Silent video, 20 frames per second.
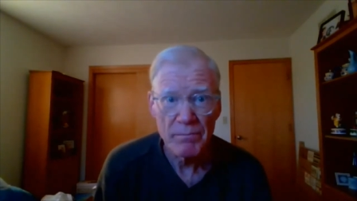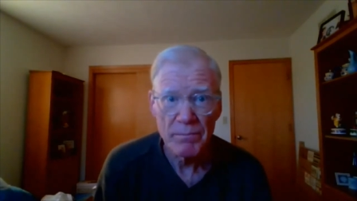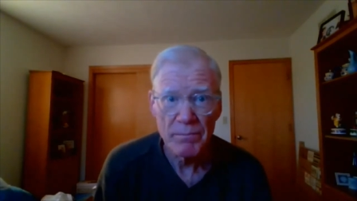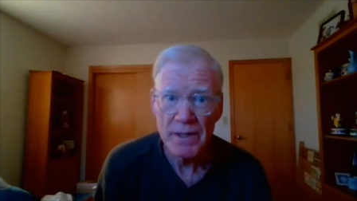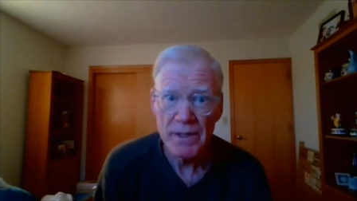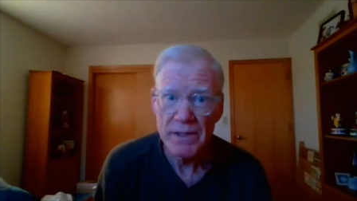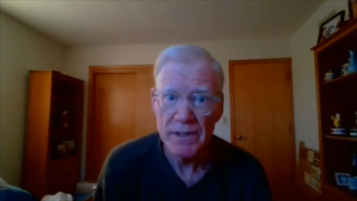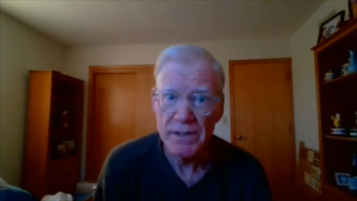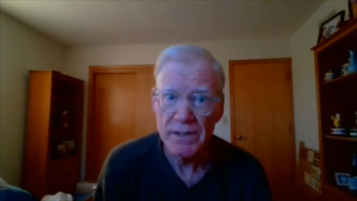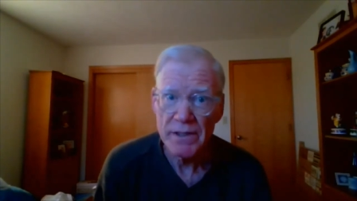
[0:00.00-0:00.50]

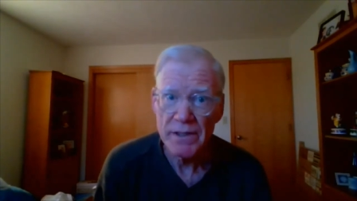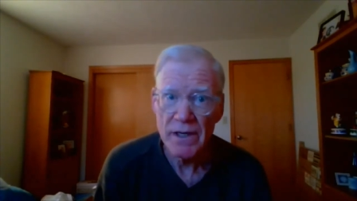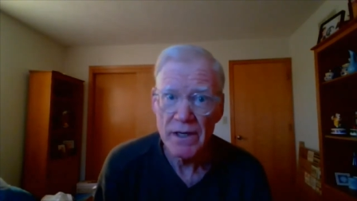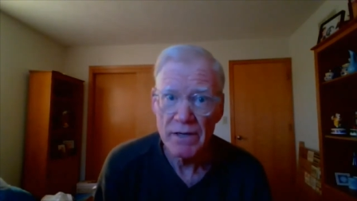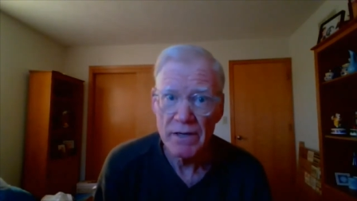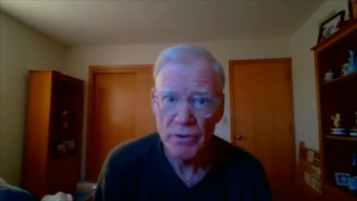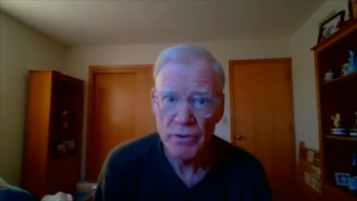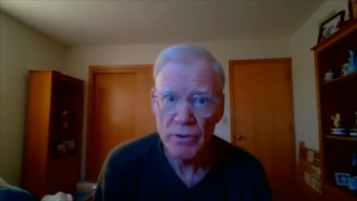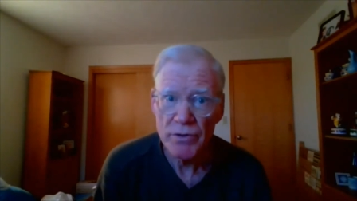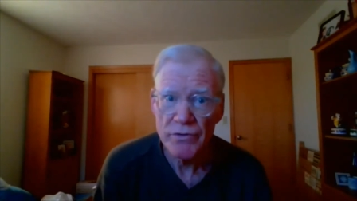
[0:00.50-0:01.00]
but
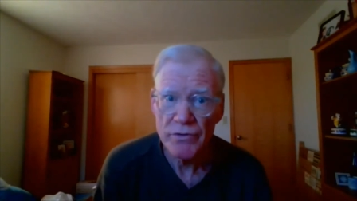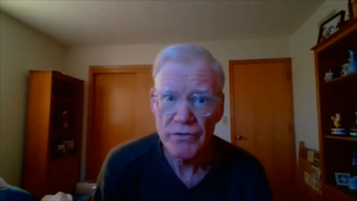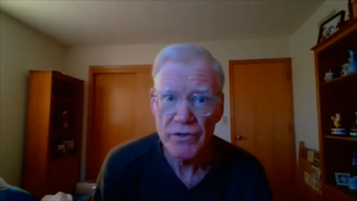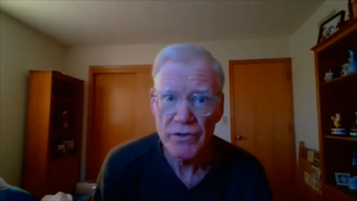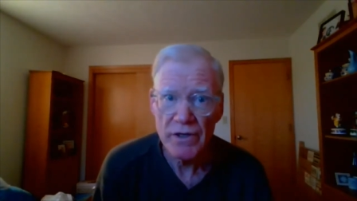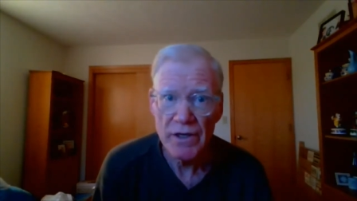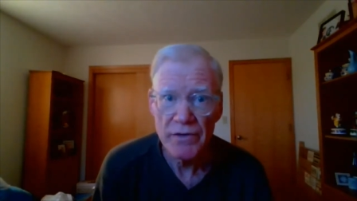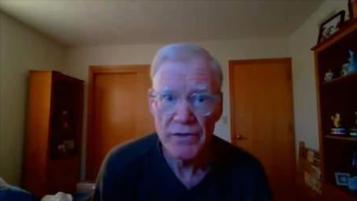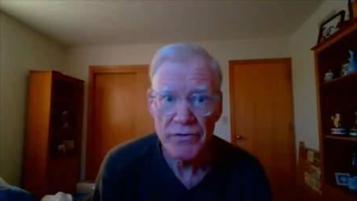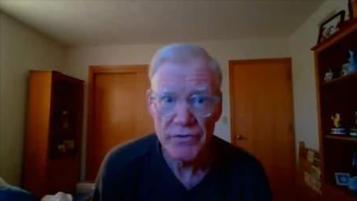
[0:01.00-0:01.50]
of course
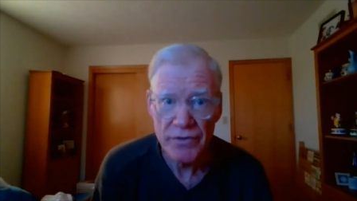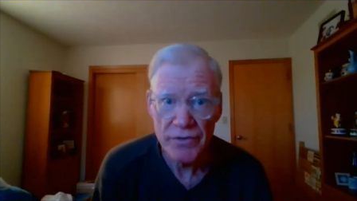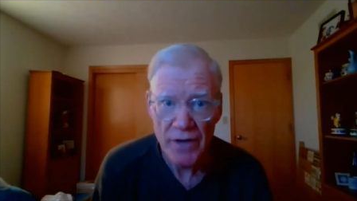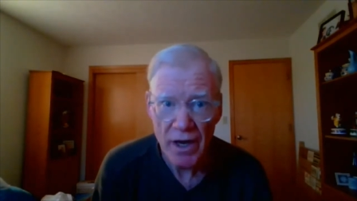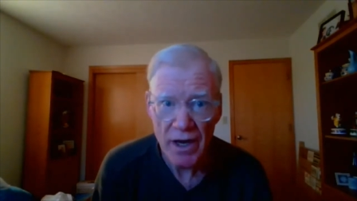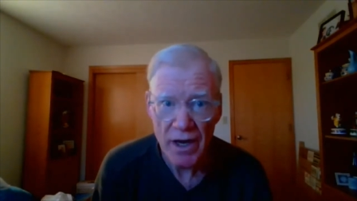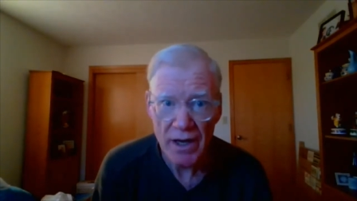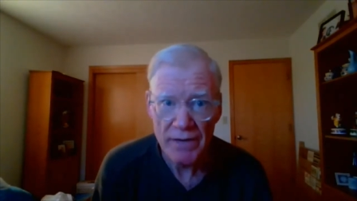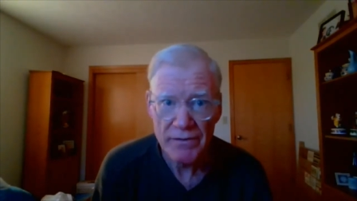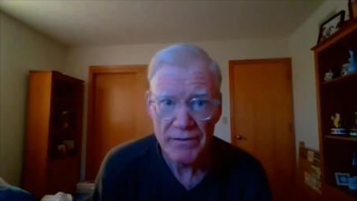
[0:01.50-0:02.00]
it's
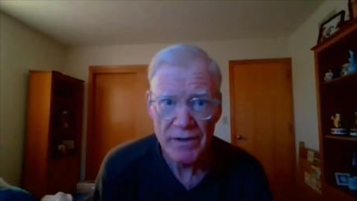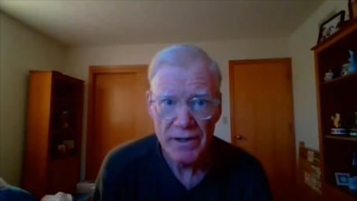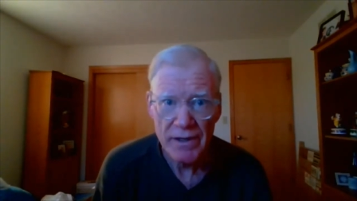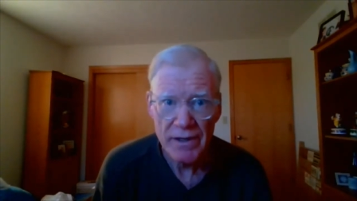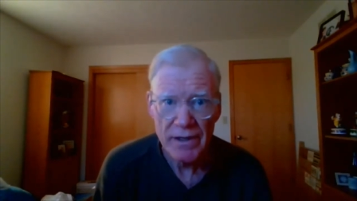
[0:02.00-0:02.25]
not,